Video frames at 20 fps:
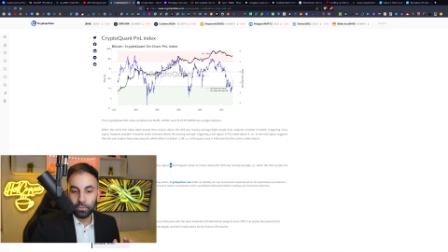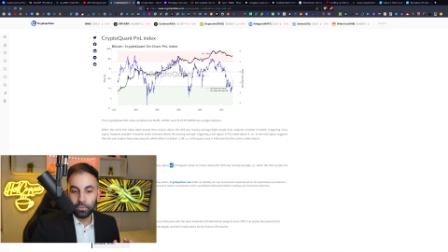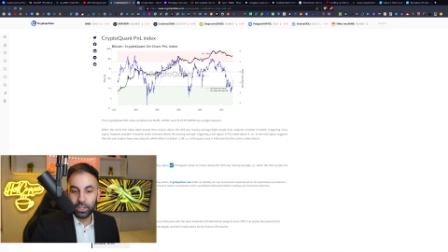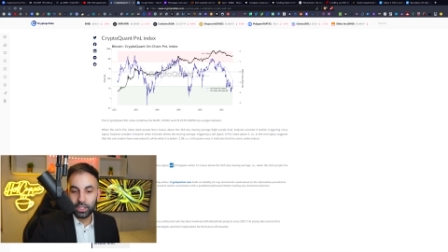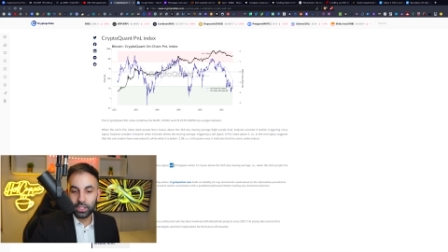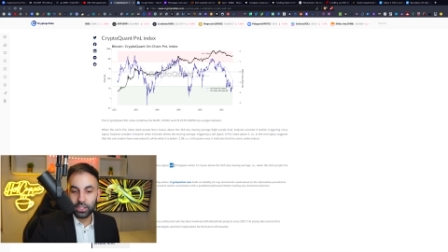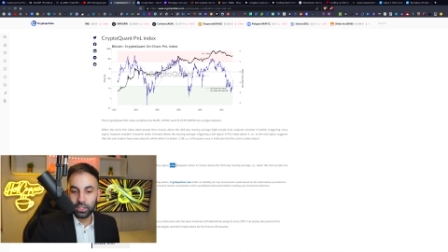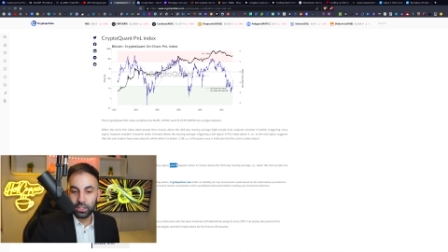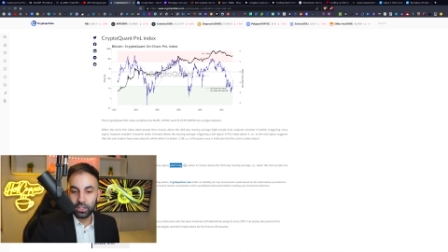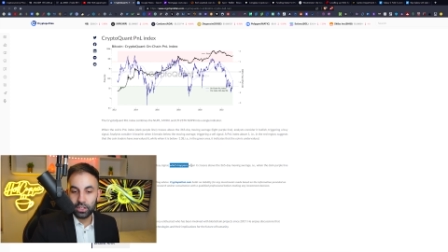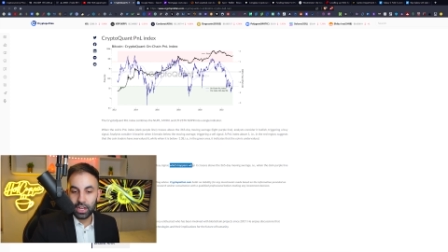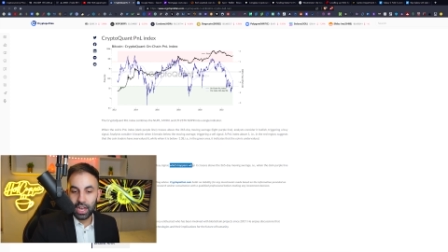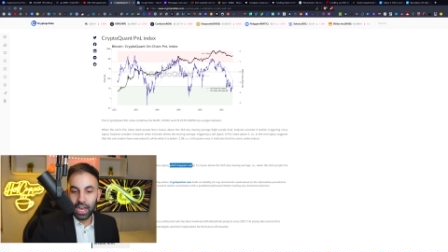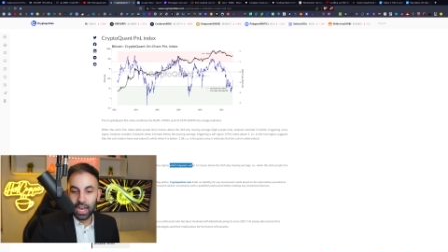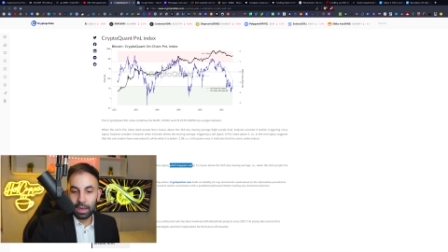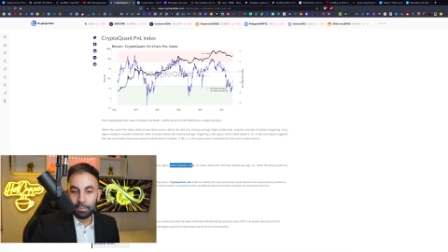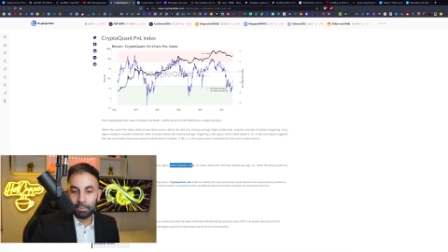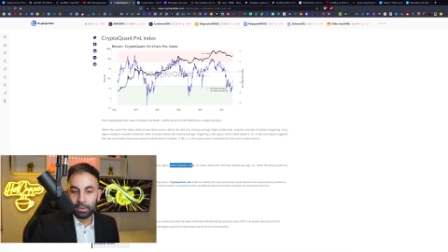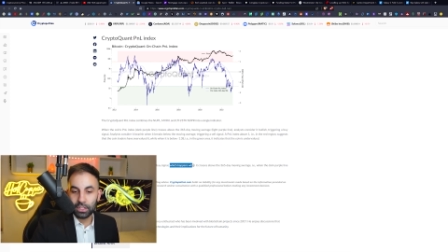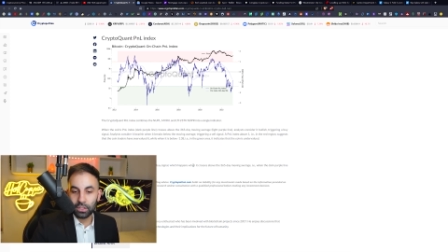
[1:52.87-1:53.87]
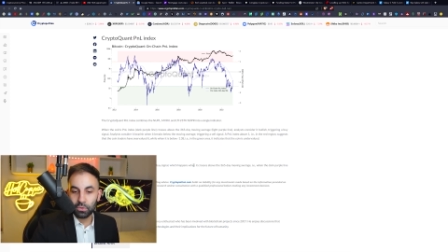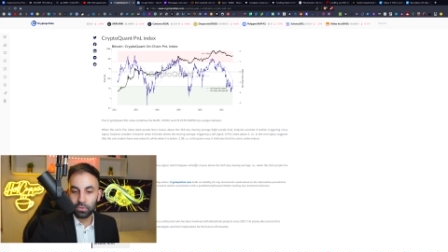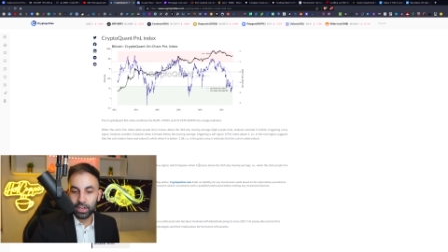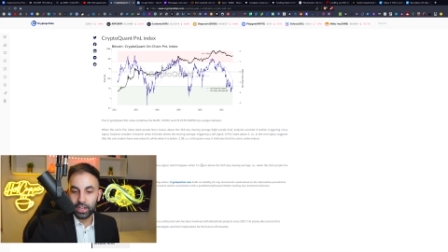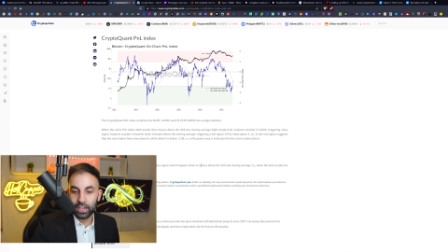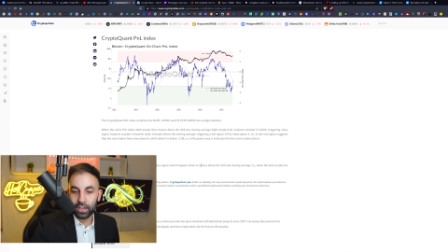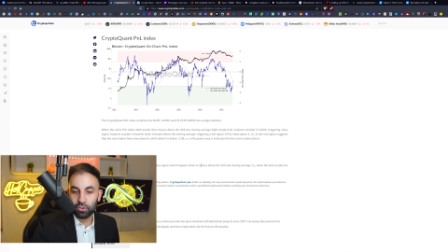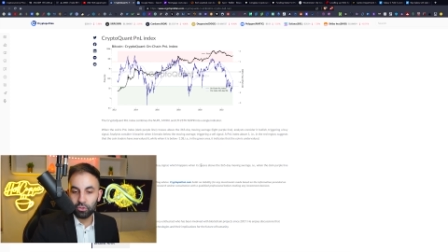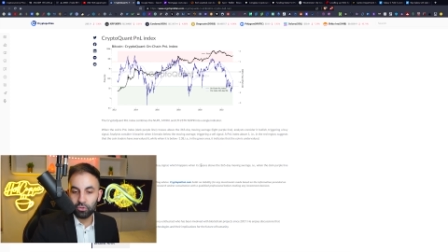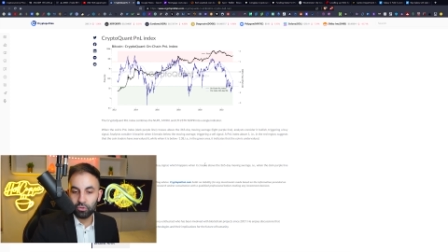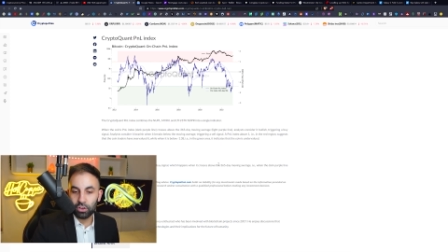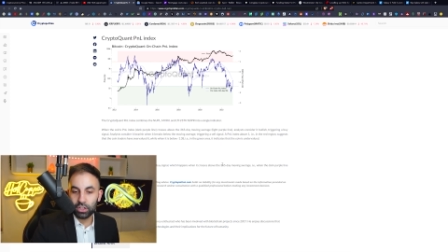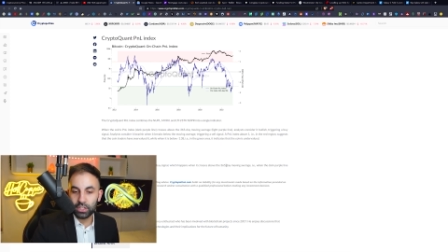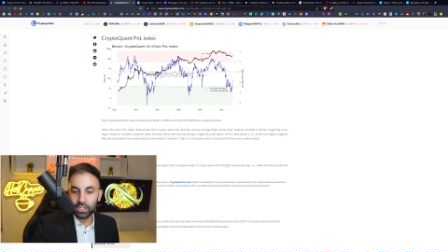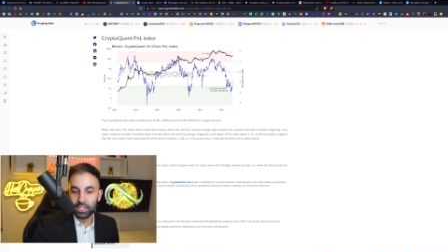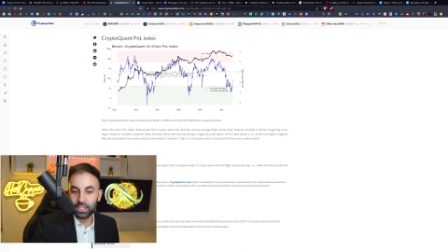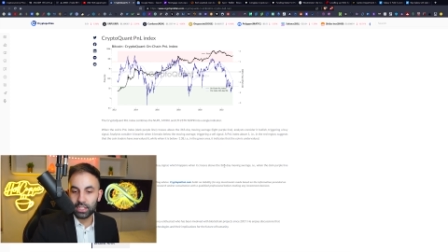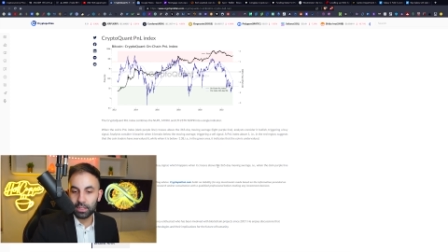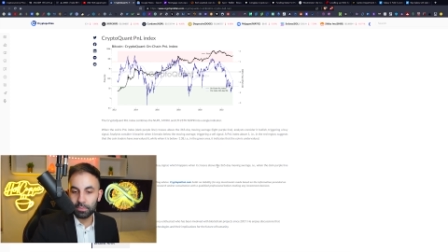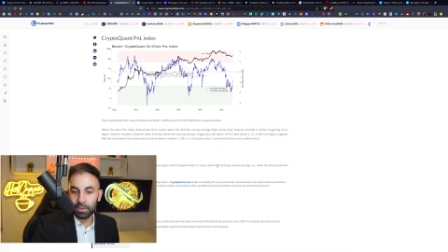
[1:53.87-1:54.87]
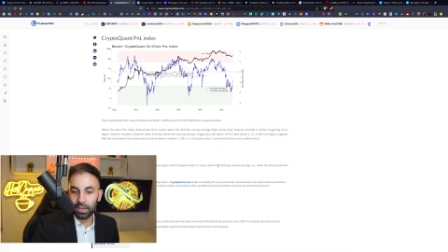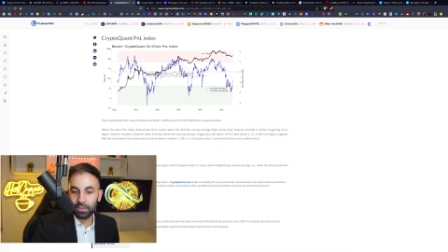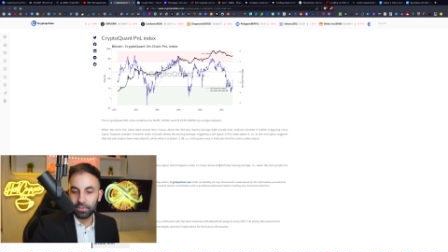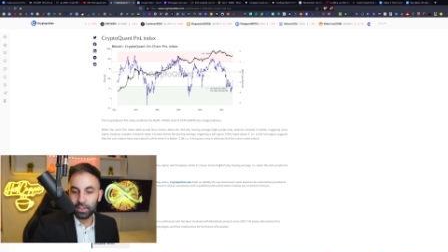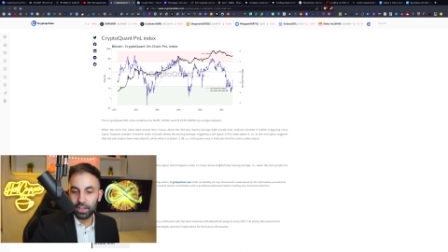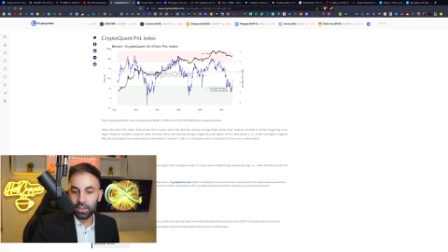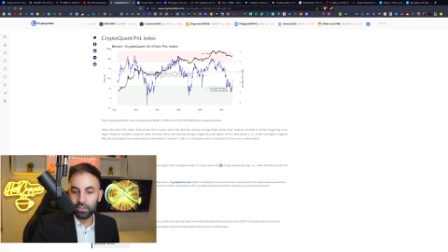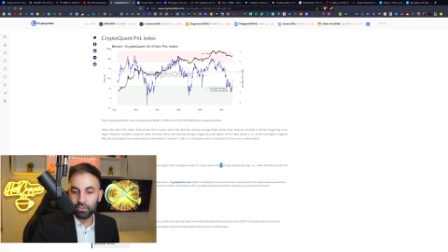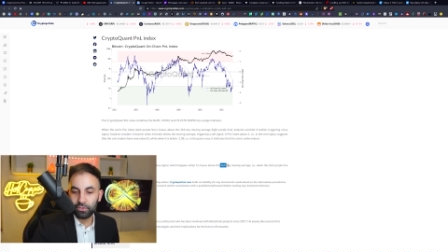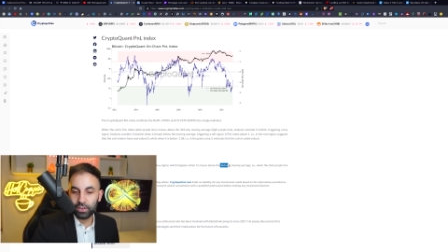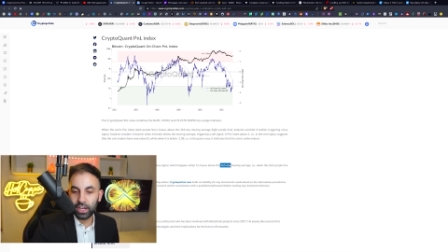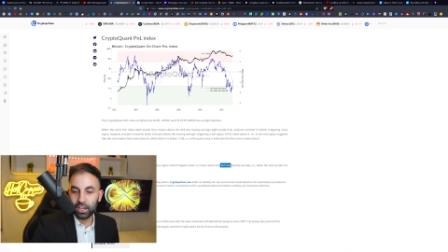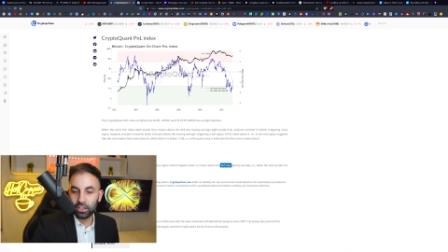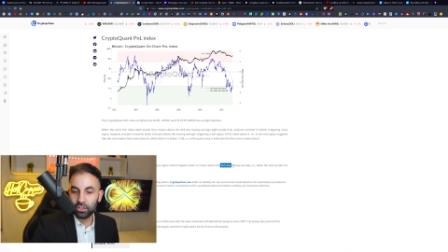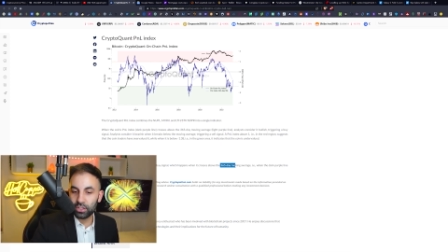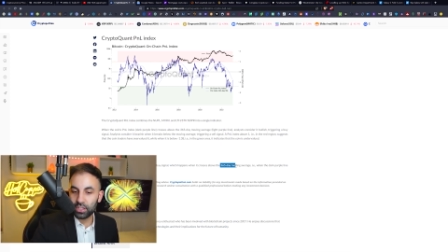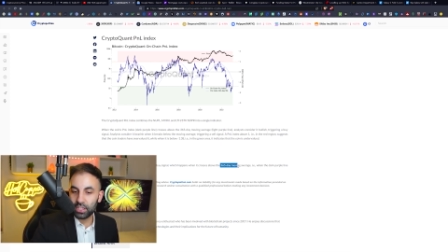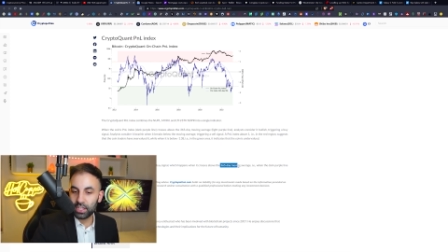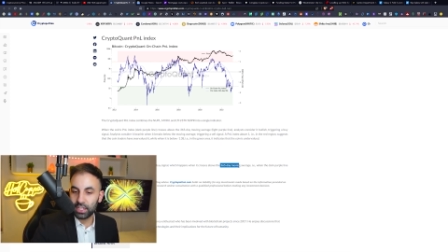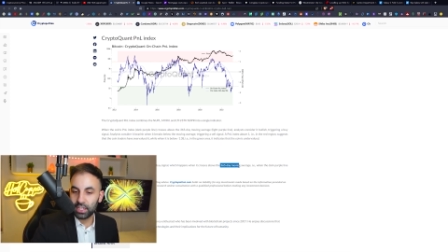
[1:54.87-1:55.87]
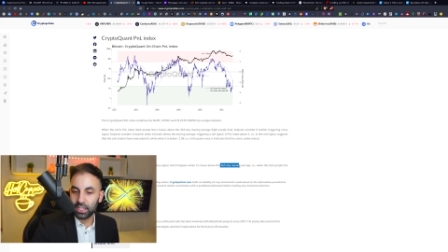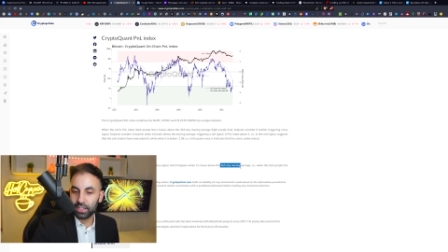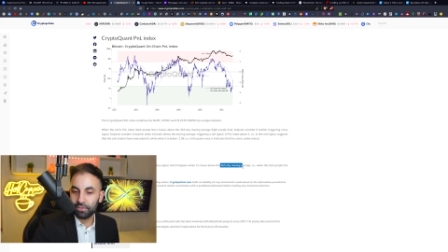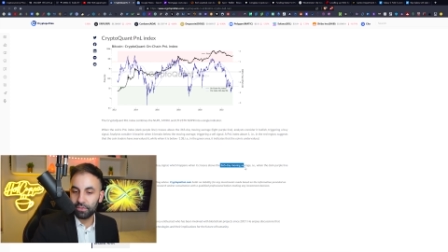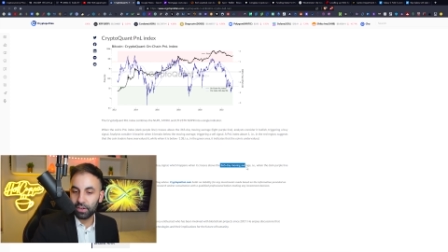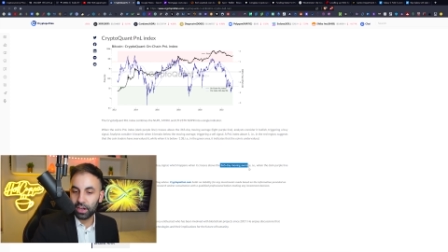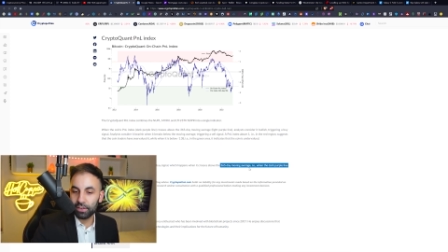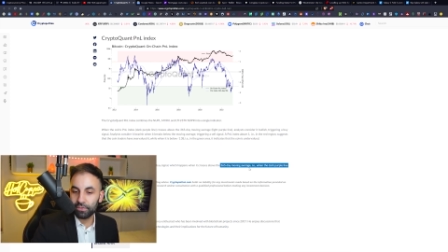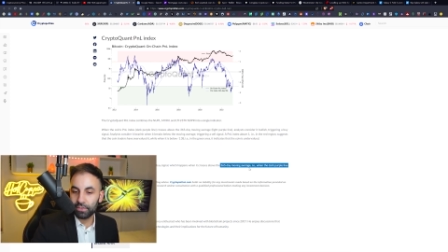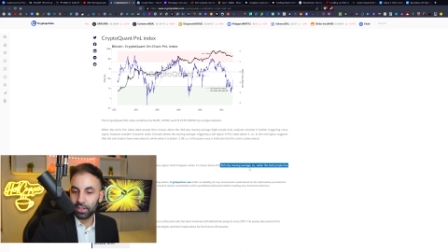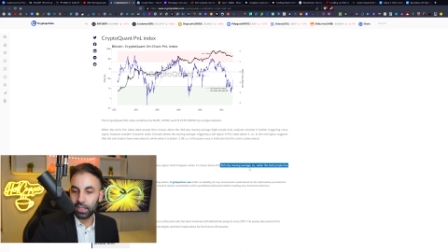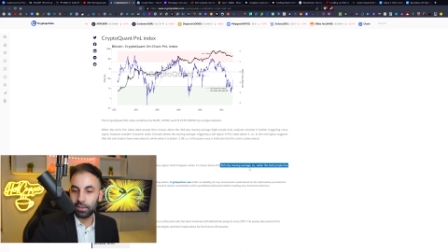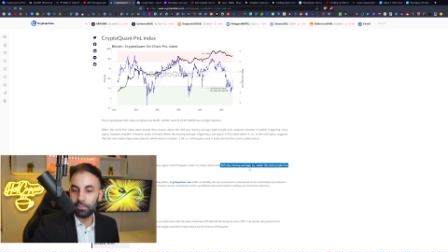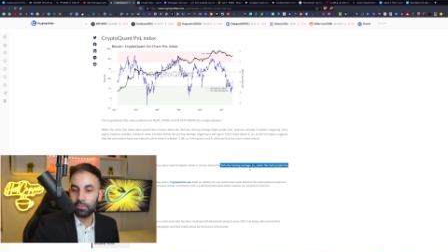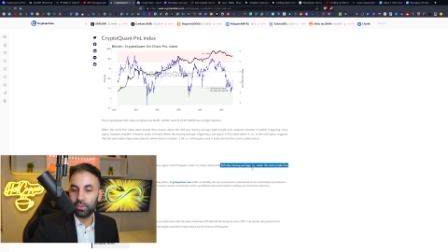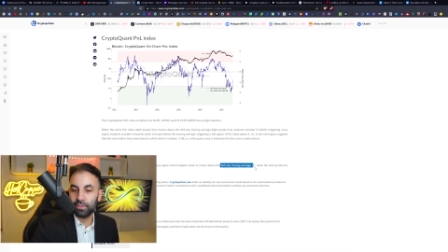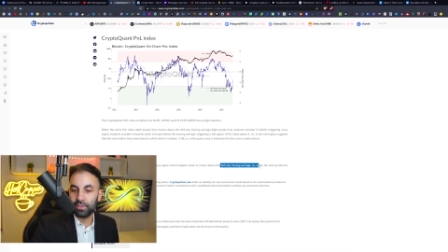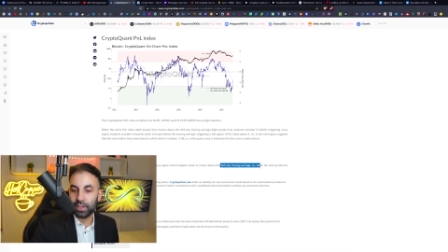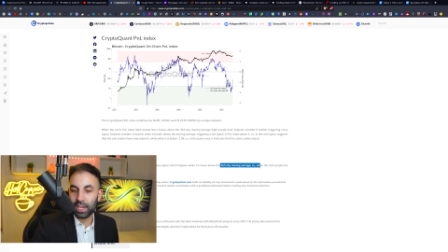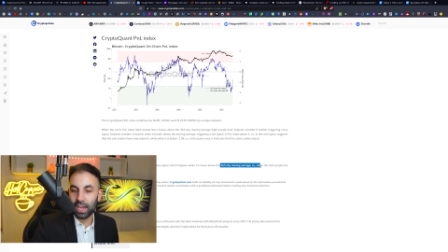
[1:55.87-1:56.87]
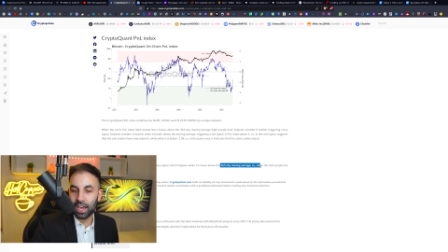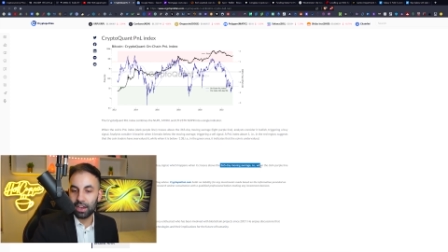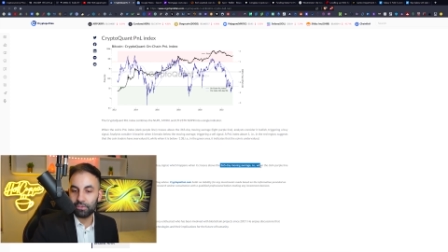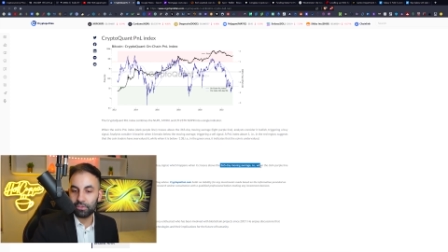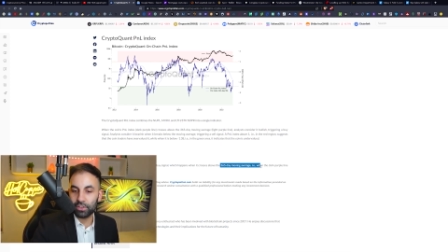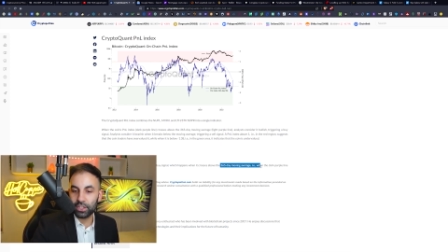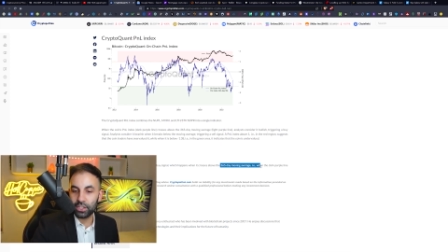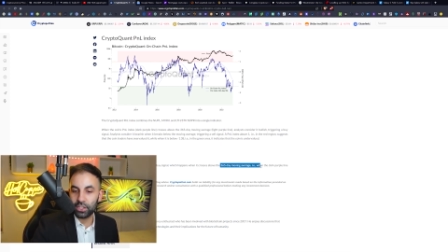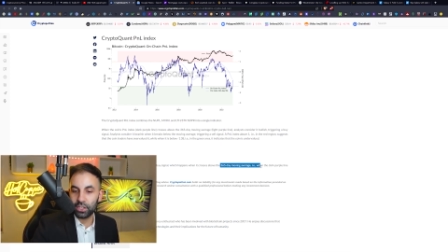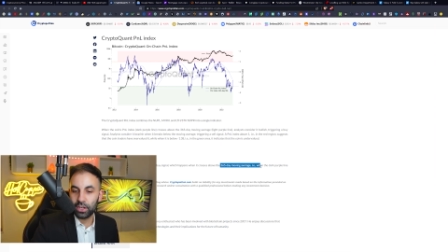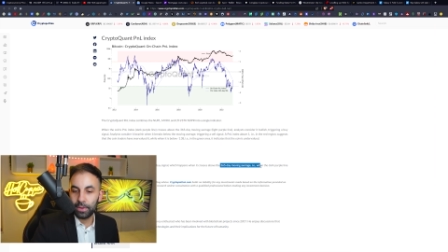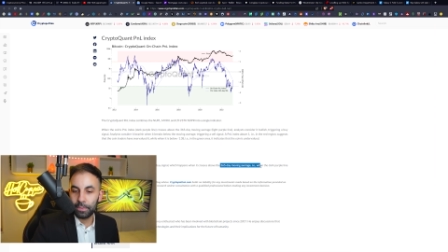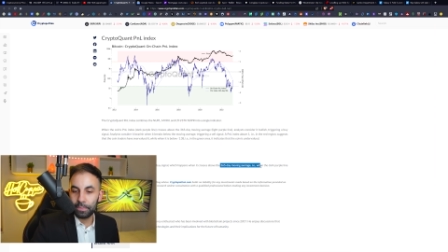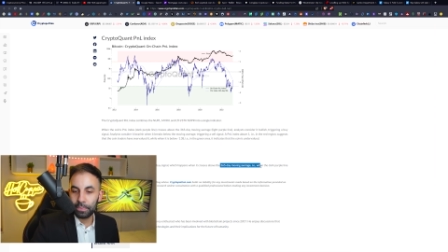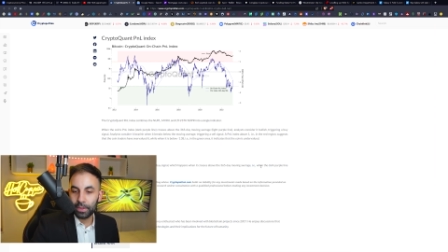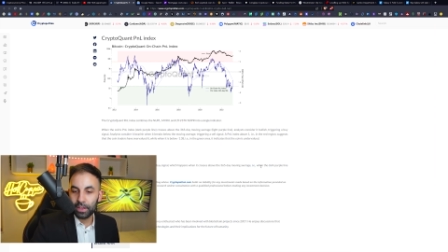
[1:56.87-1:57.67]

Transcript: which happens when it crosses above the 365-day moving average,